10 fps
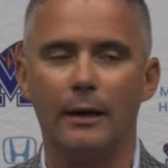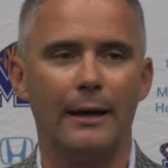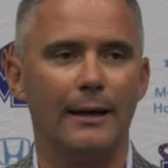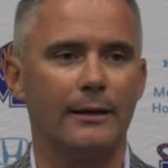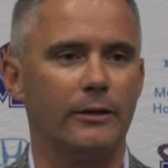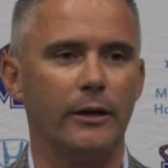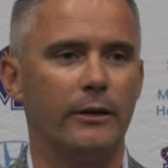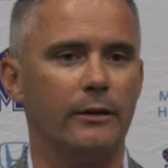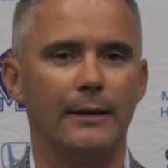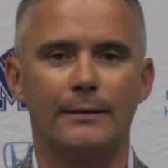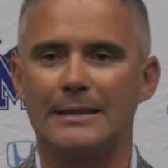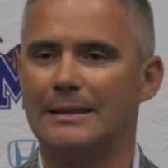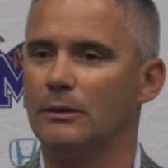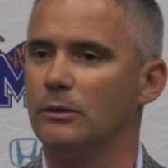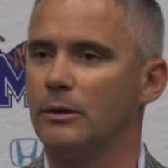I can tell you
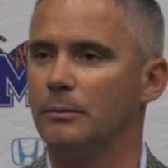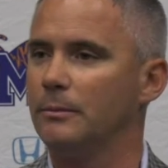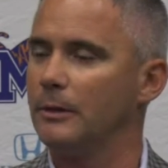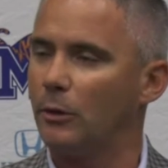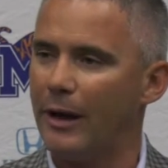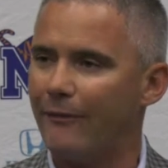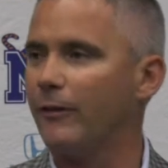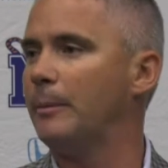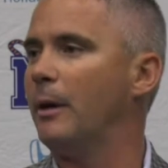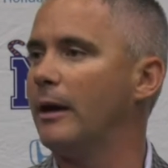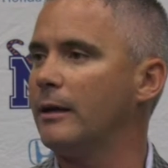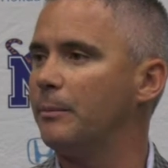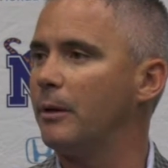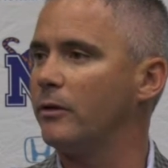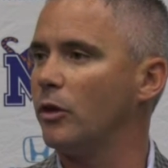that everybody
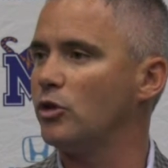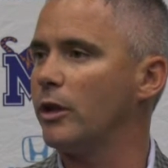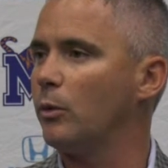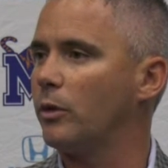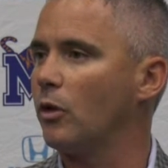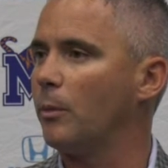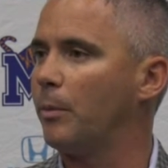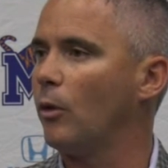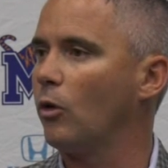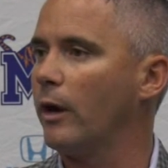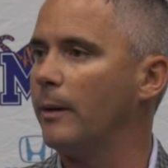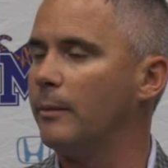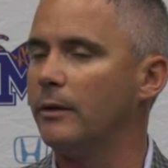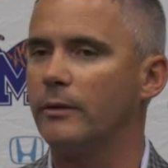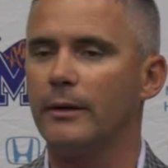associated with our
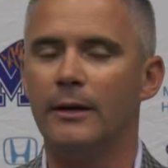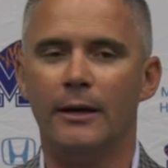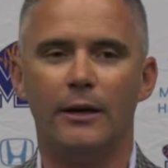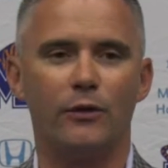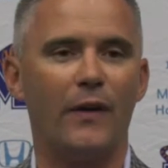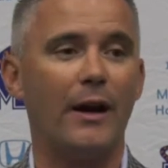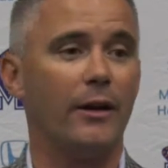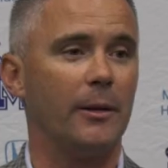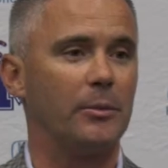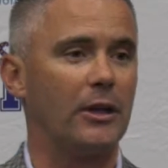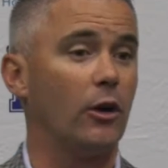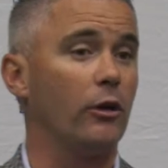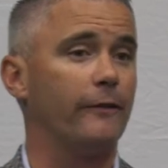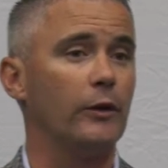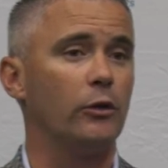program is fired up to get
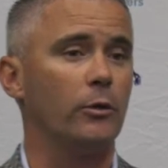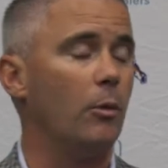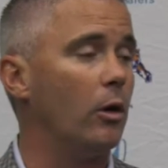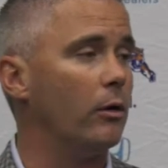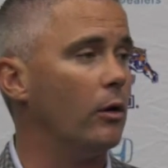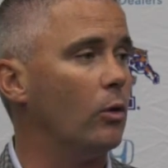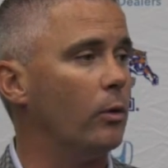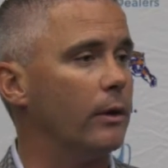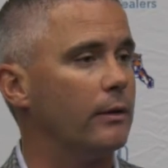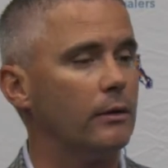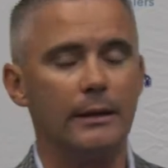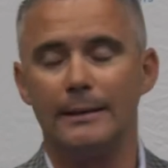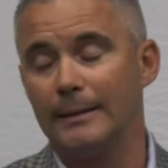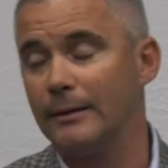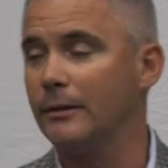on the field tomorrow, and
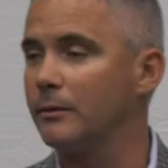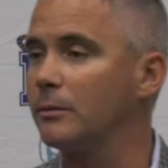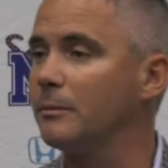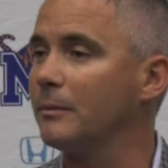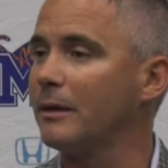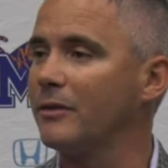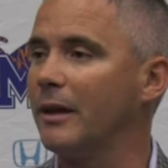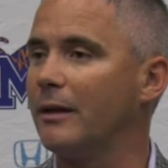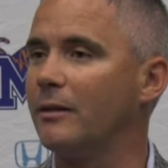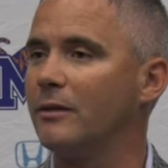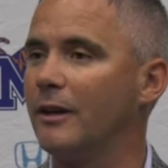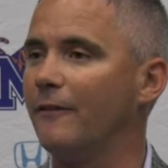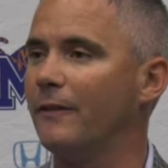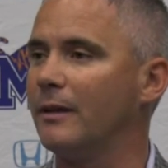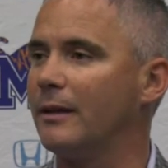it's like I said, it's
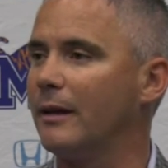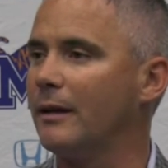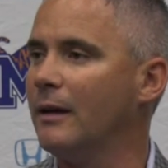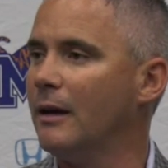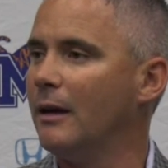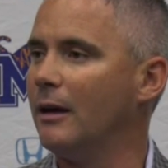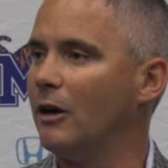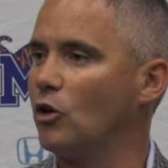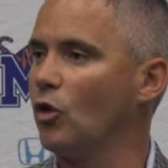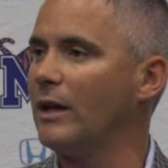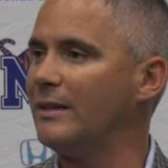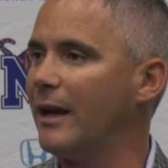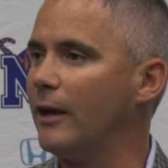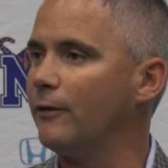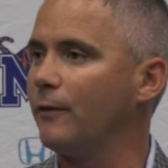definitely a great
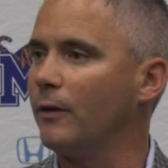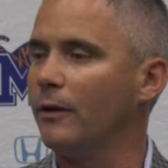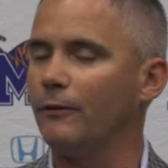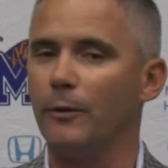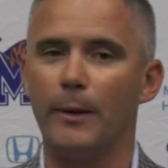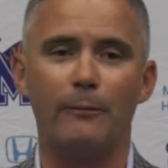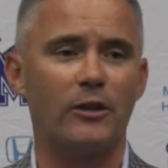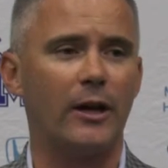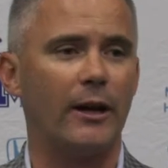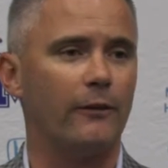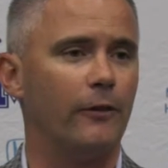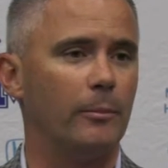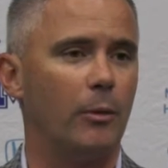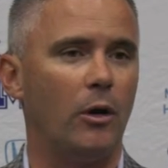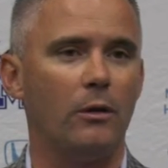day for Memphis Tiger
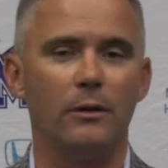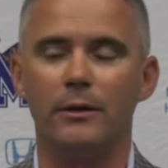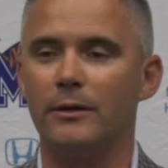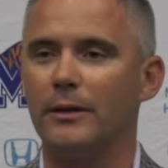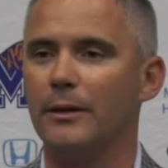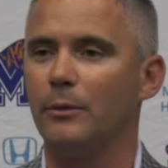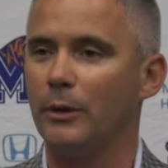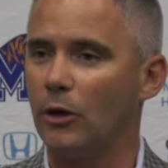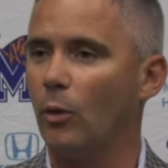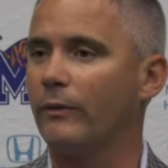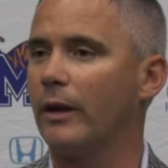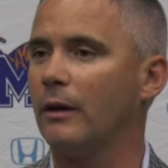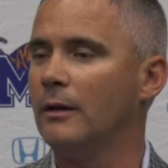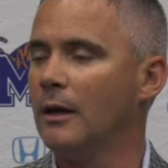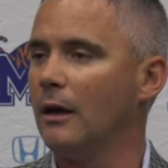football, and we know we've got
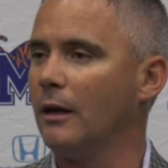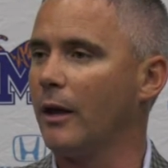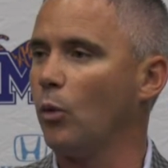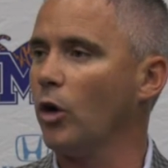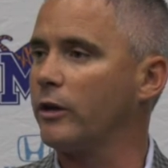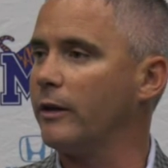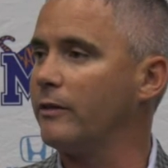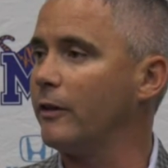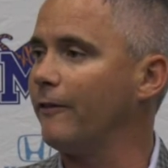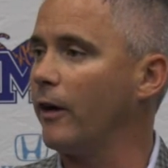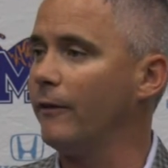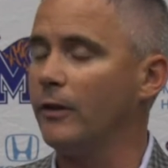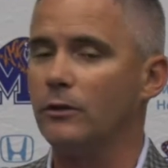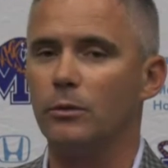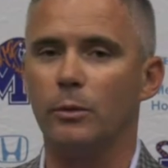a lot of work that's in front of
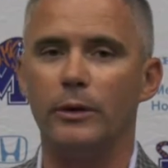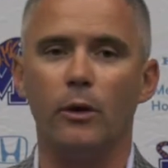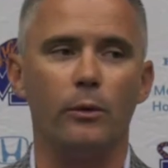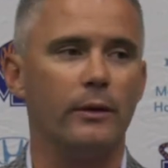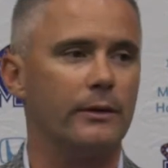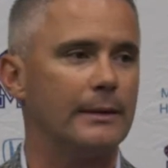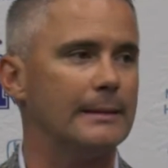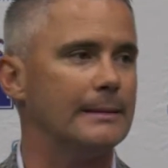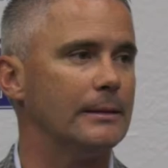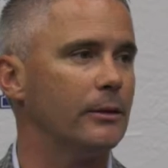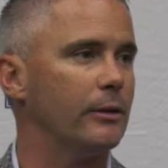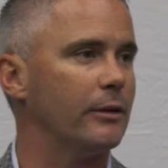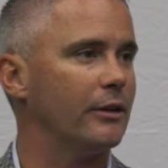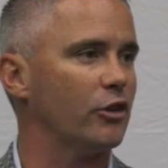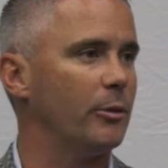us. We know that
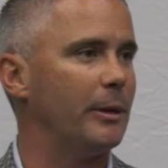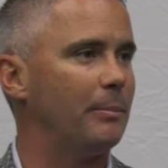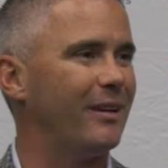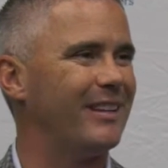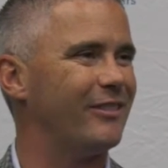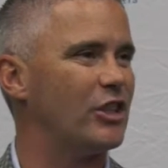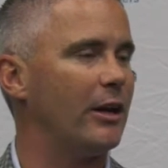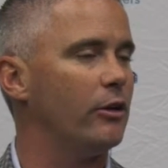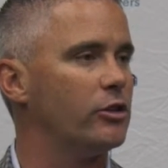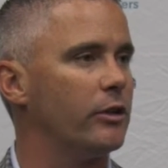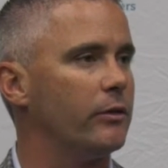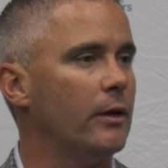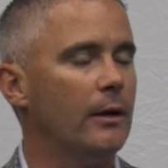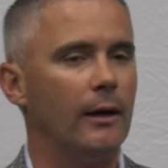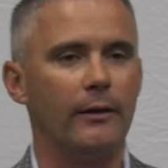that there's going to be plenty of challenges
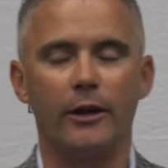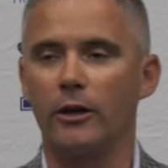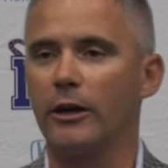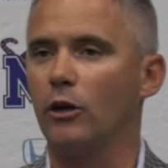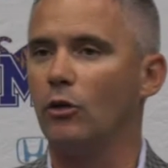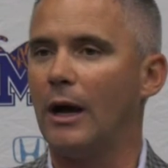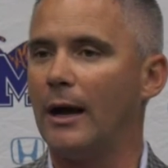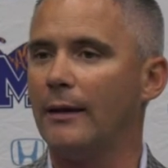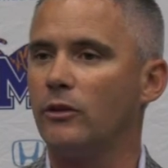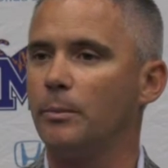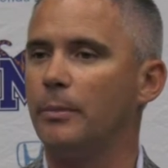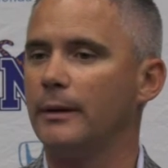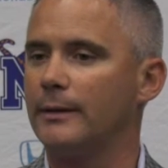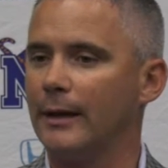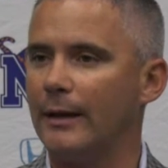that are going to arise,
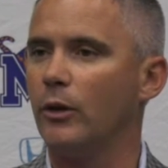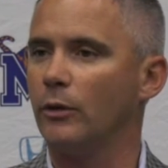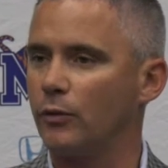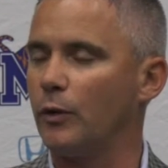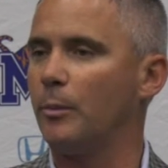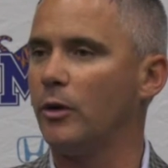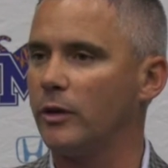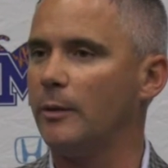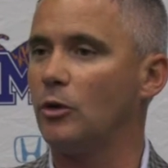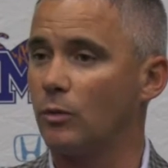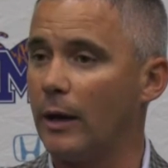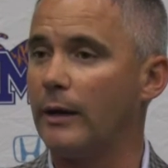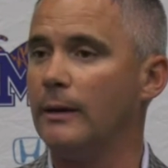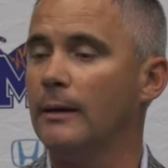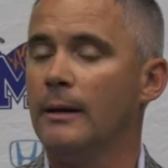but I know this football team is
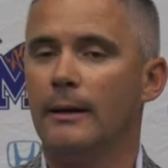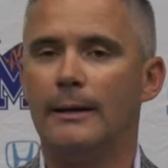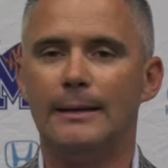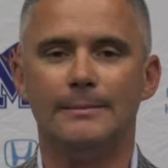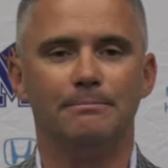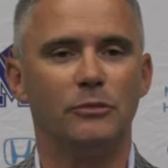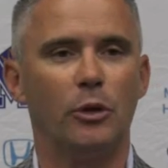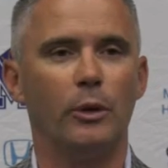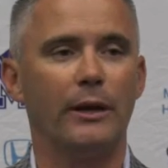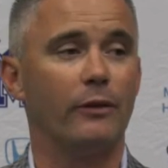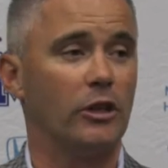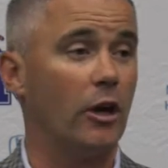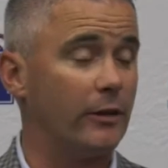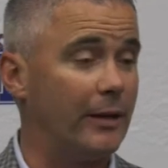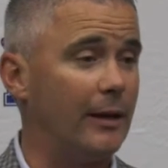ready. We have a
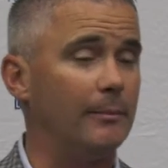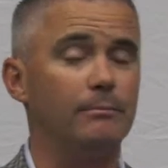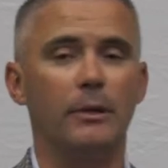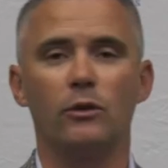young team.